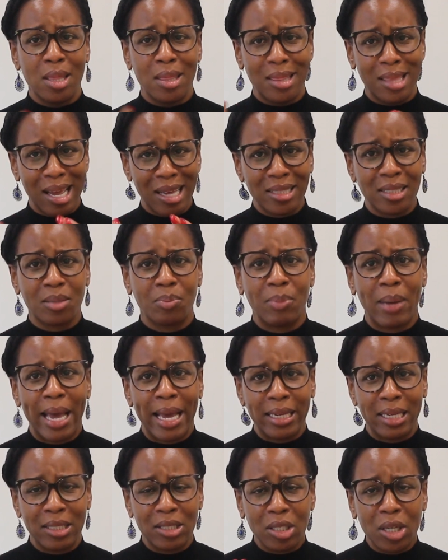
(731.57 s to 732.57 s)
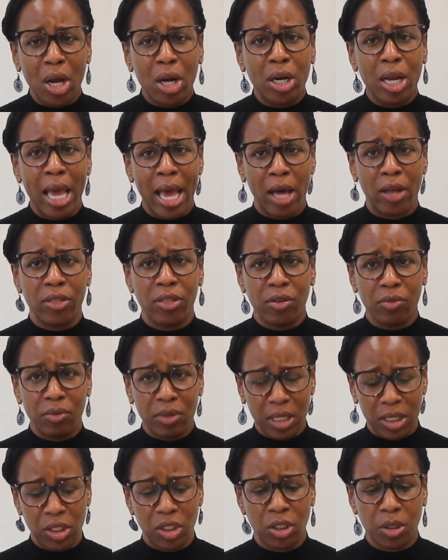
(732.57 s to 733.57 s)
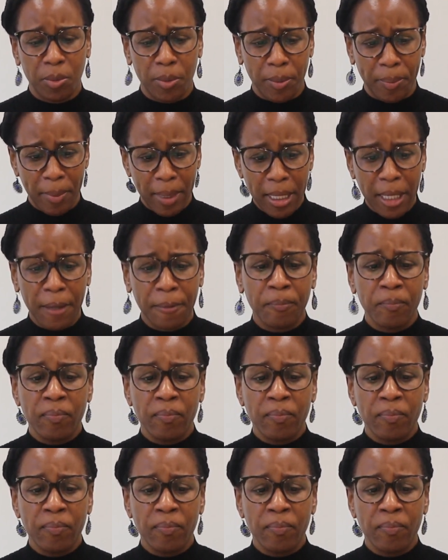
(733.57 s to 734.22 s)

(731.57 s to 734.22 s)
That's bad. That's an unhealthy relationship with money.